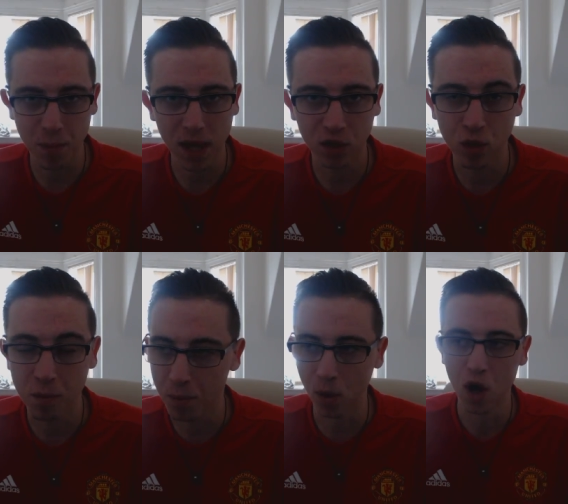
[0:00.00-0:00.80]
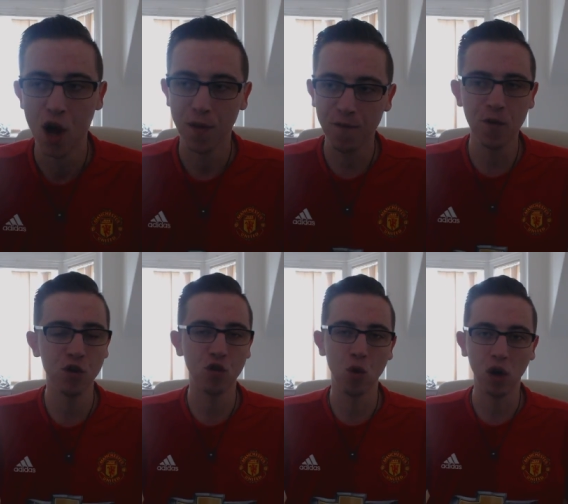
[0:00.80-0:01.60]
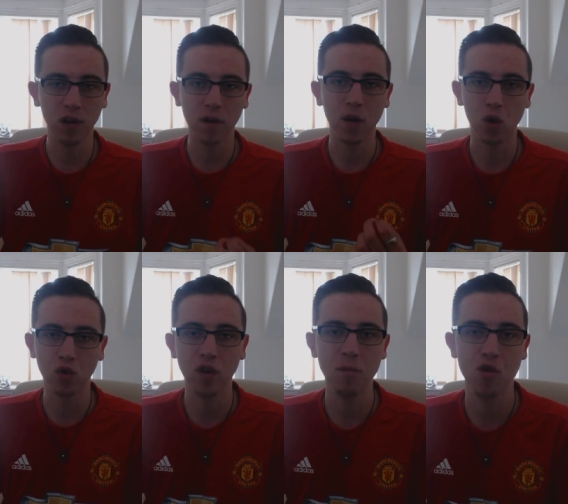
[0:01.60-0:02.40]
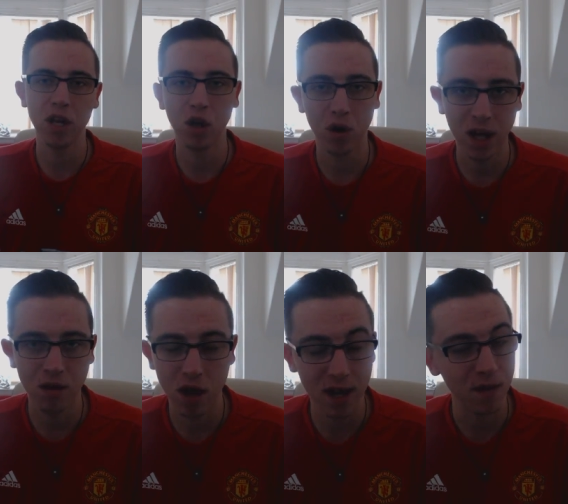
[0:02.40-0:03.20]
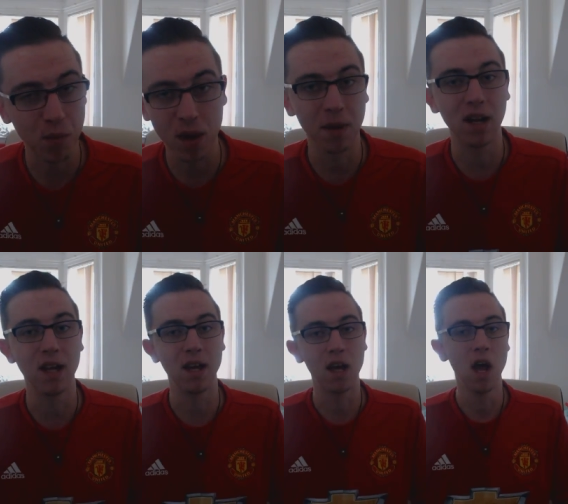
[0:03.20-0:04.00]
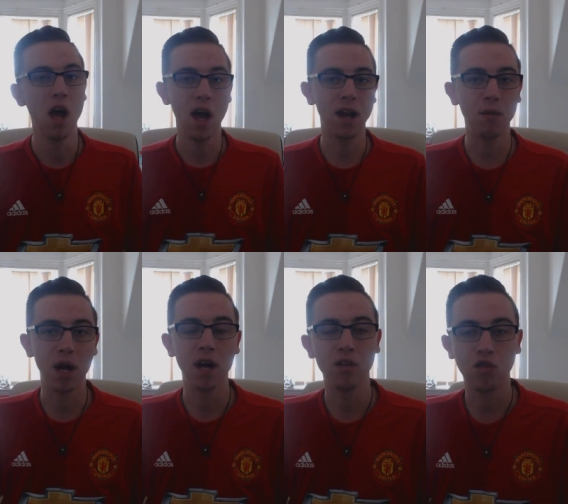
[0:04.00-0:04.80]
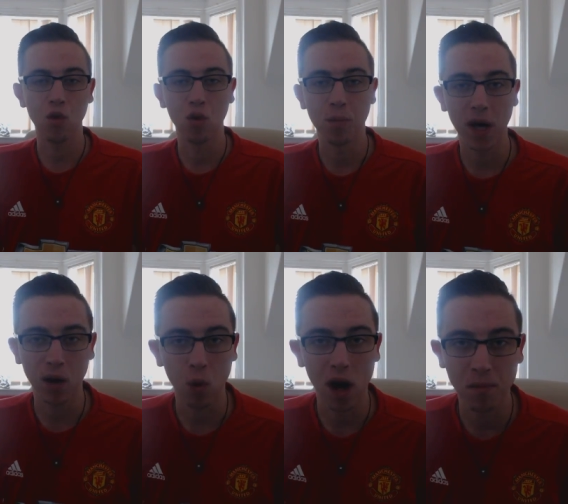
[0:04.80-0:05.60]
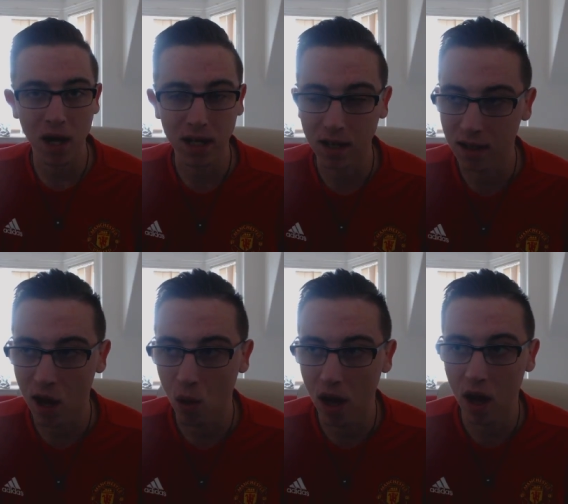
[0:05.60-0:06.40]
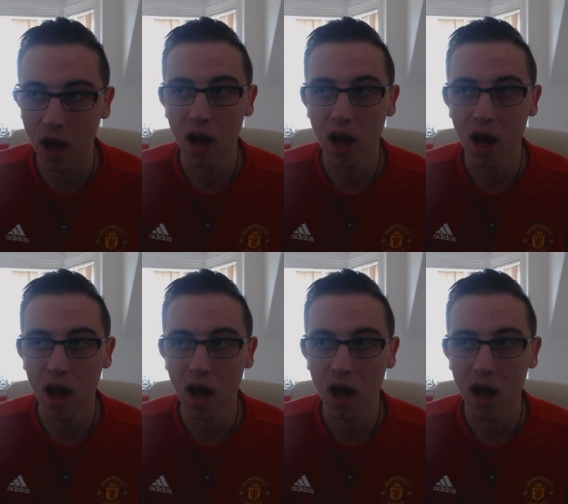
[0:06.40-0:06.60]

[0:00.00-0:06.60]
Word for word: back to him. But the first goal under the Jose Mourinho era in the Premier League, anyway, is scored by Juan Mata. Now, uh,